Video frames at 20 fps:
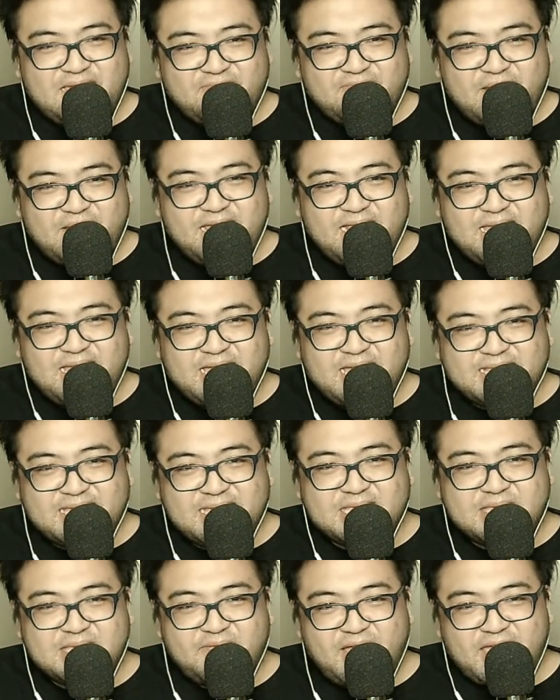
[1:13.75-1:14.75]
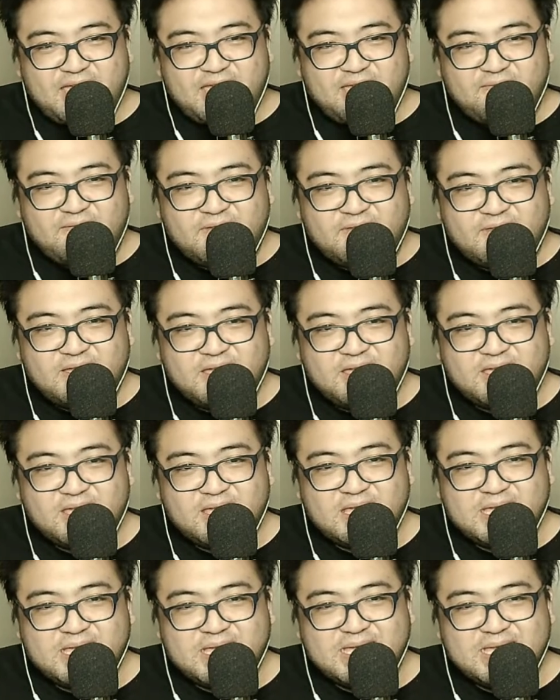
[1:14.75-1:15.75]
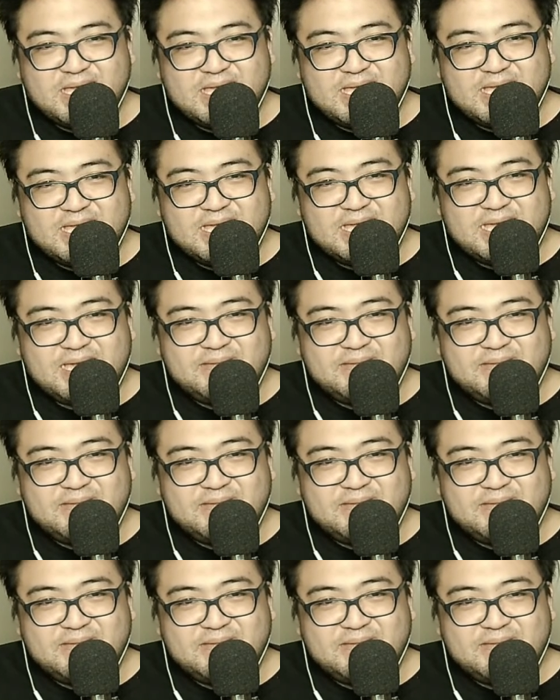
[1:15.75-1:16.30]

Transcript: playing like 6-5. I'm